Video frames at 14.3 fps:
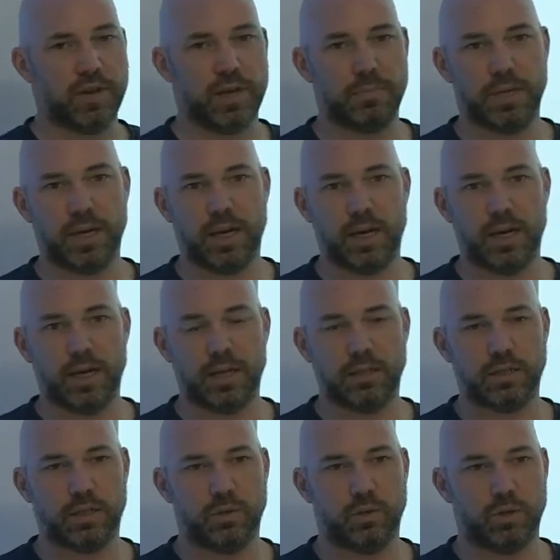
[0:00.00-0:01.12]
APIs
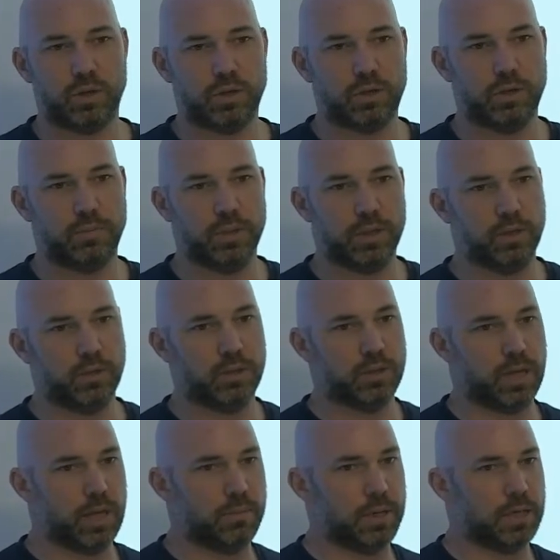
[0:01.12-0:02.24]
in order to build
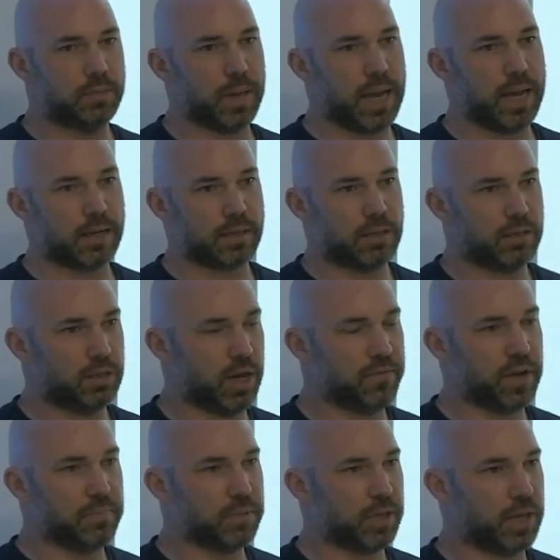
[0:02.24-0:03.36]
database-backed Java
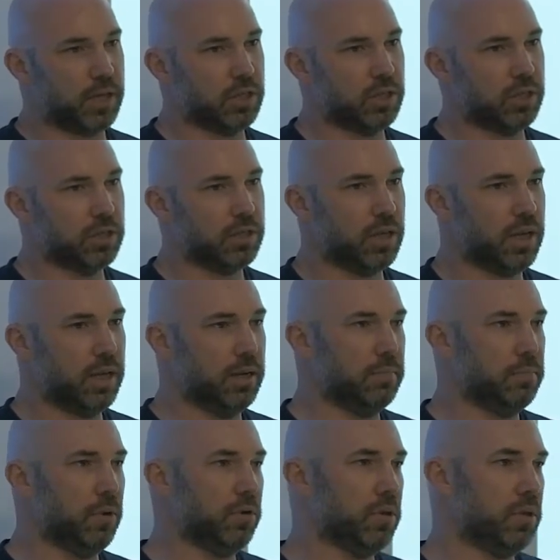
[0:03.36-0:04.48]
applications. And
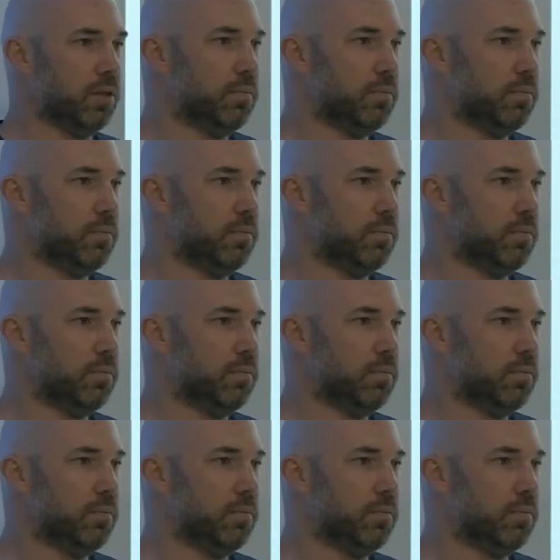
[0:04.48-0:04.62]
both of them,